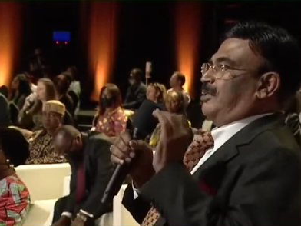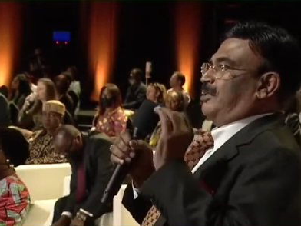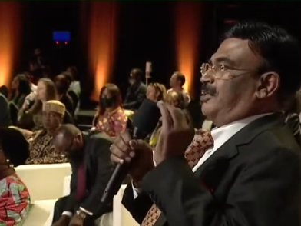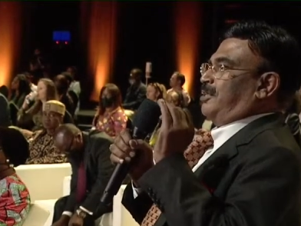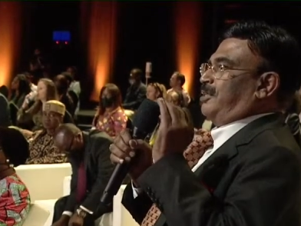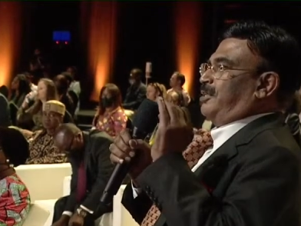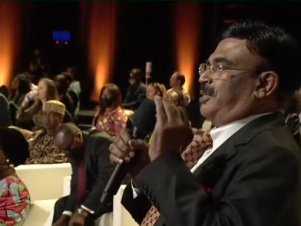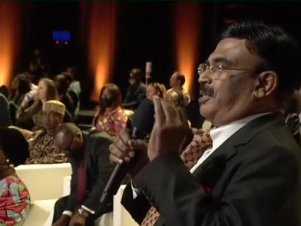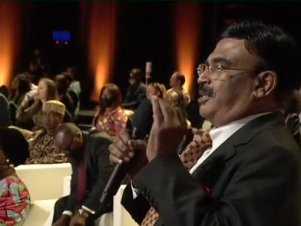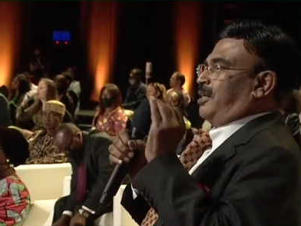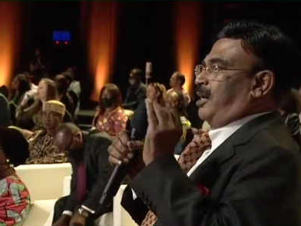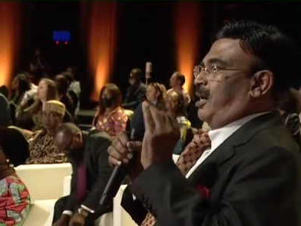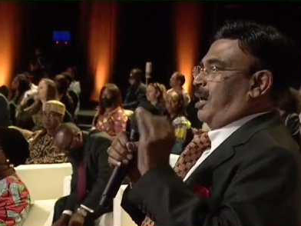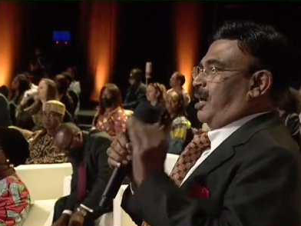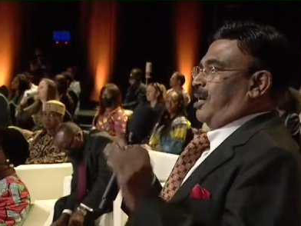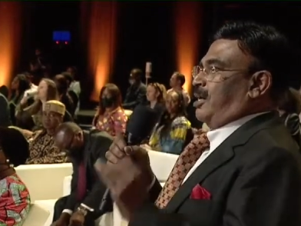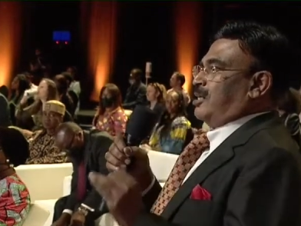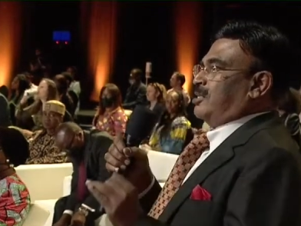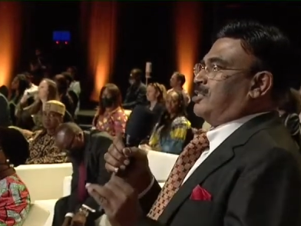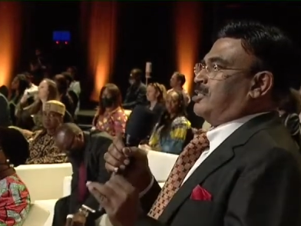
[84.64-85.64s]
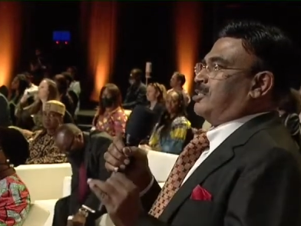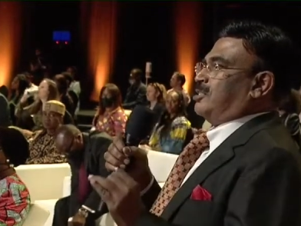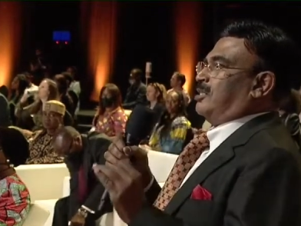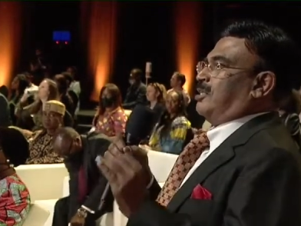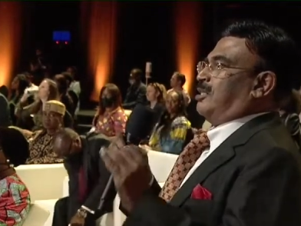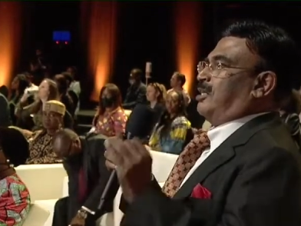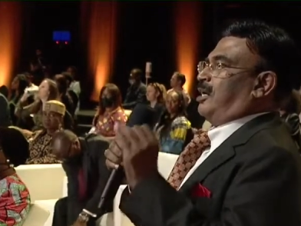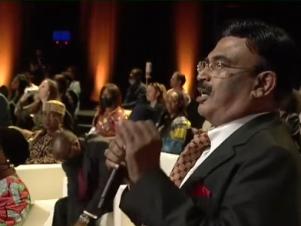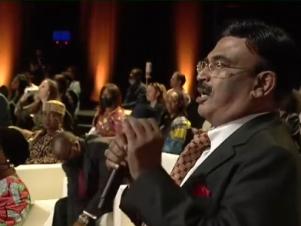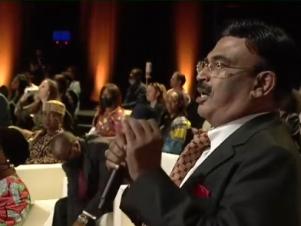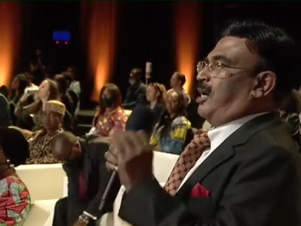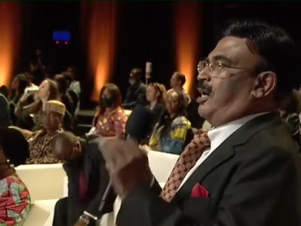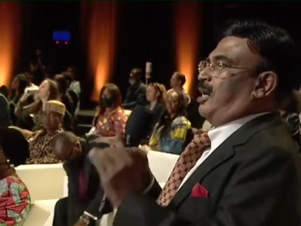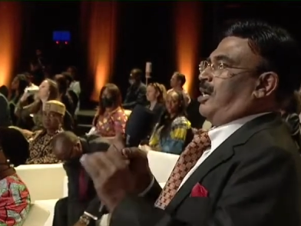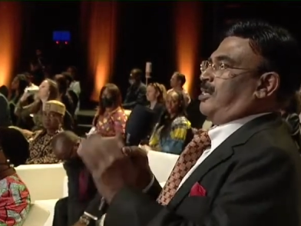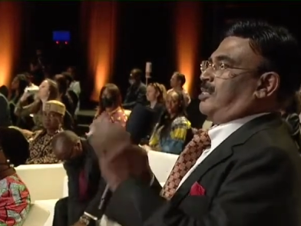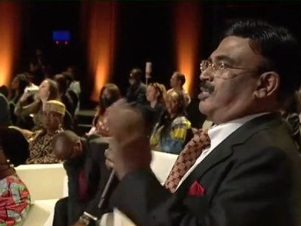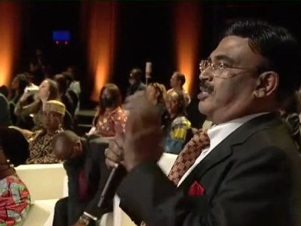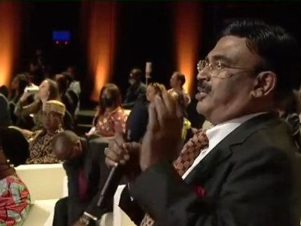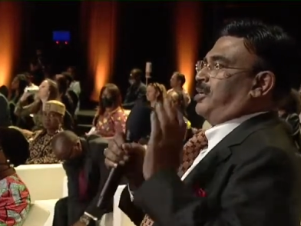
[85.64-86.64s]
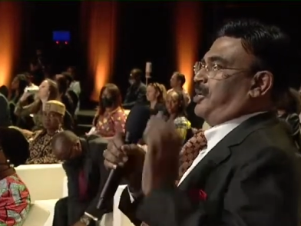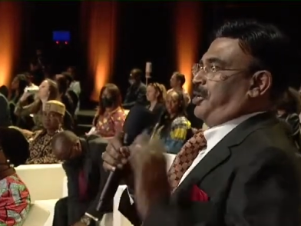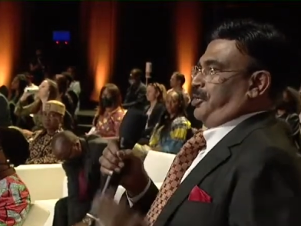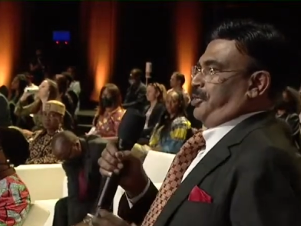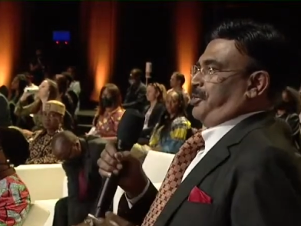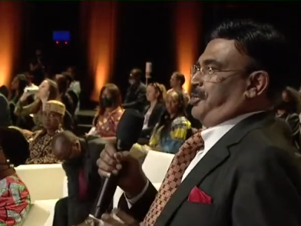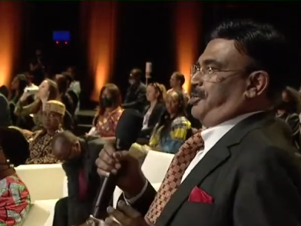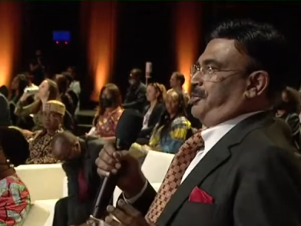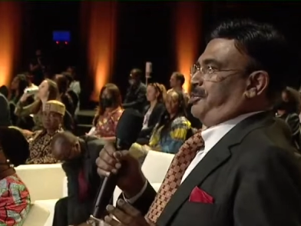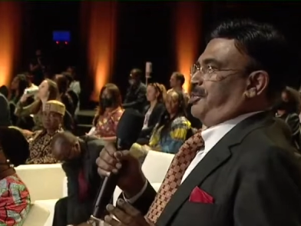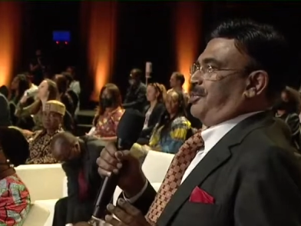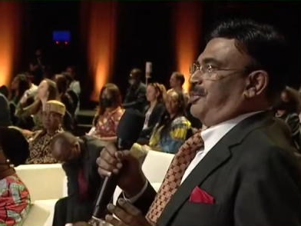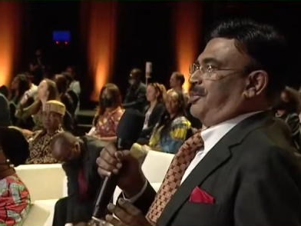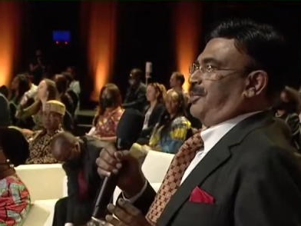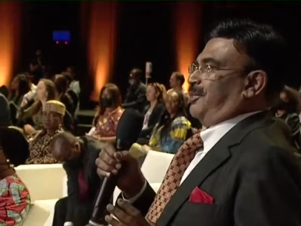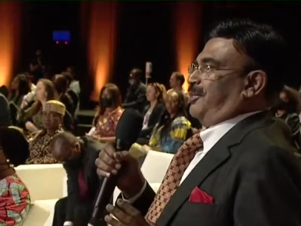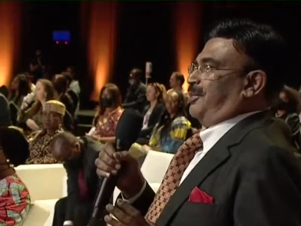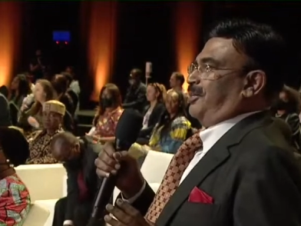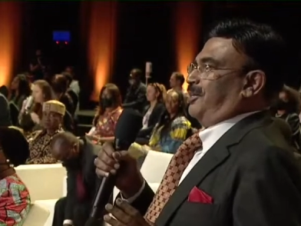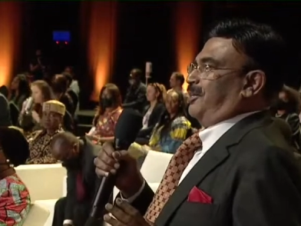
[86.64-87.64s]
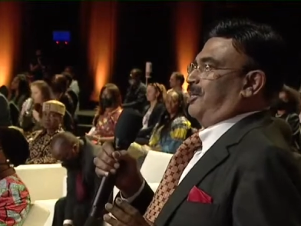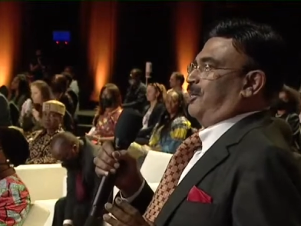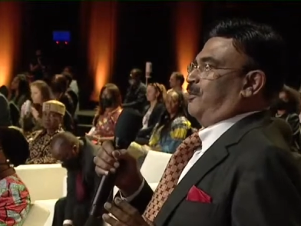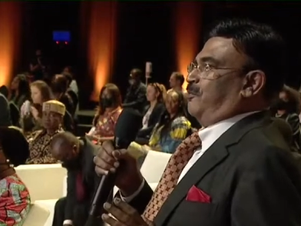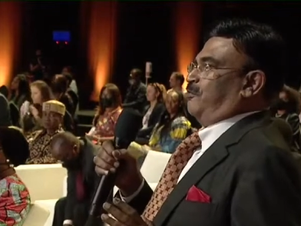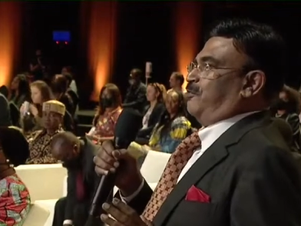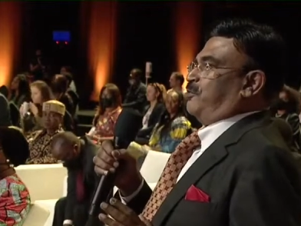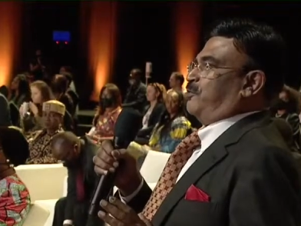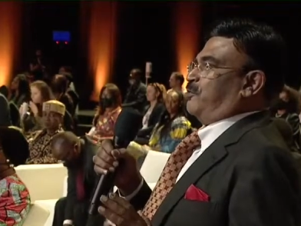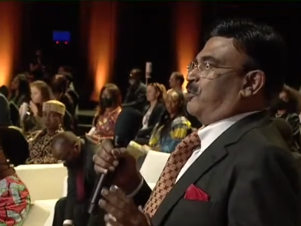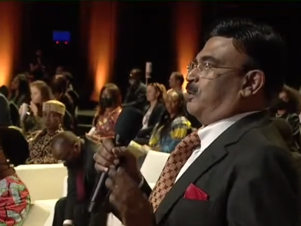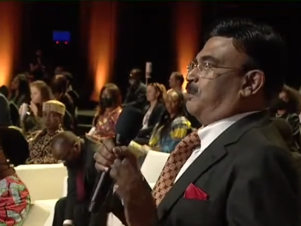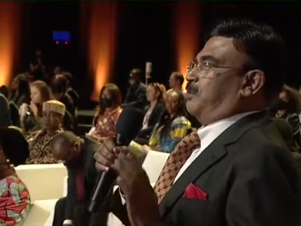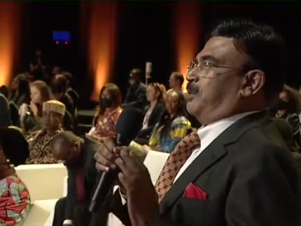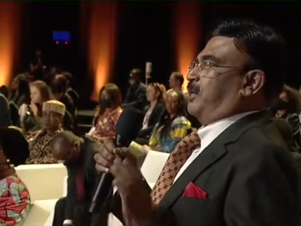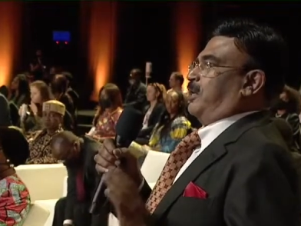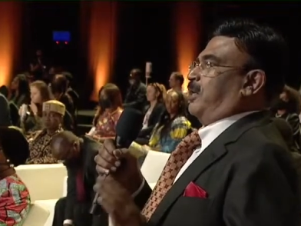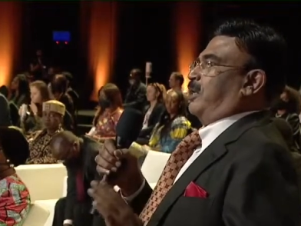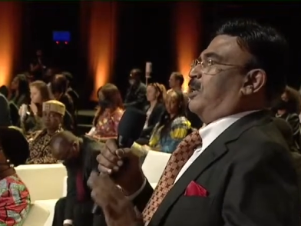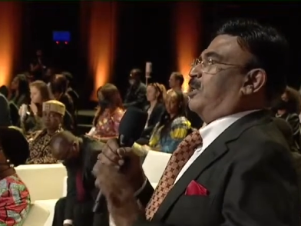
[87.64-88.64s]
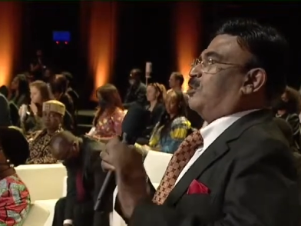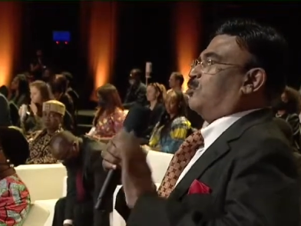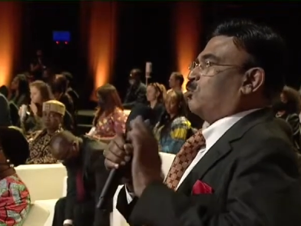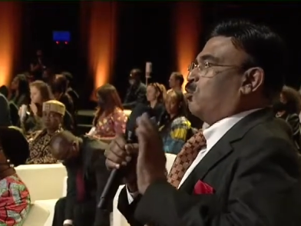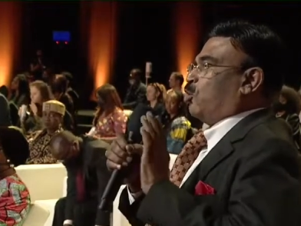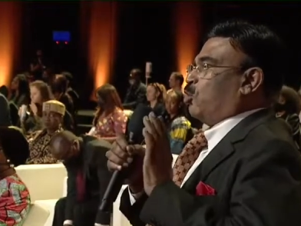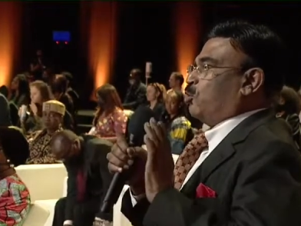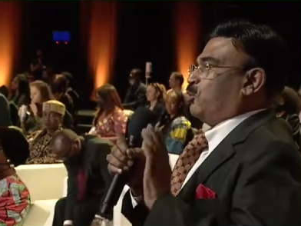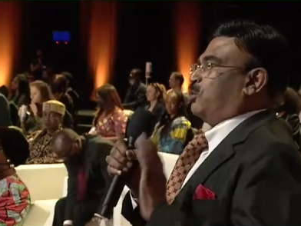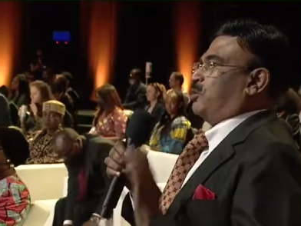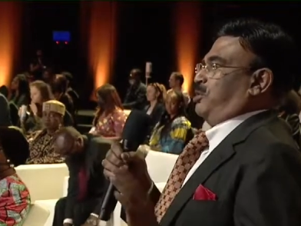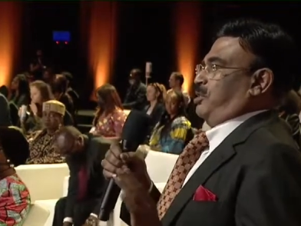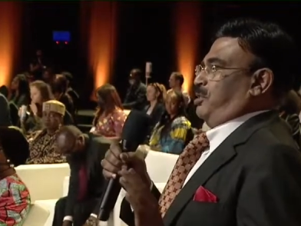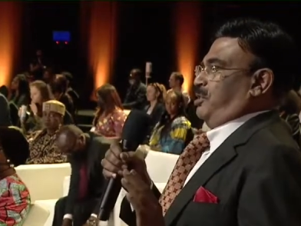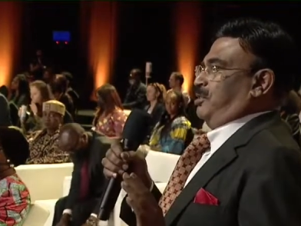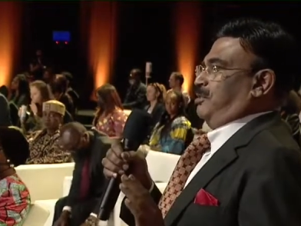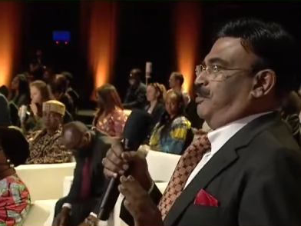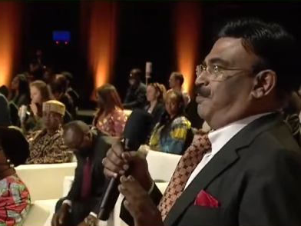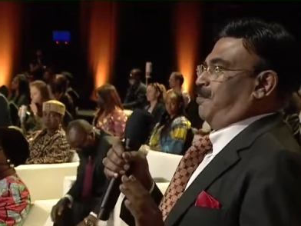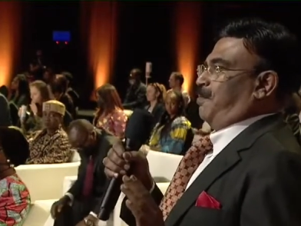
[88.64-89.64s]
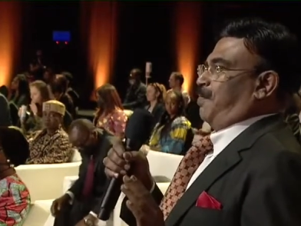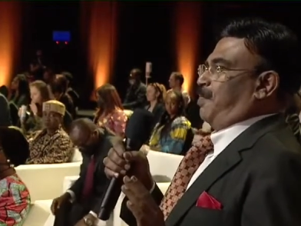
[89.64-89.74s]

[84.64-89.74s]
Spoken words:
the culture, art and heritage, which will be held throughout the year.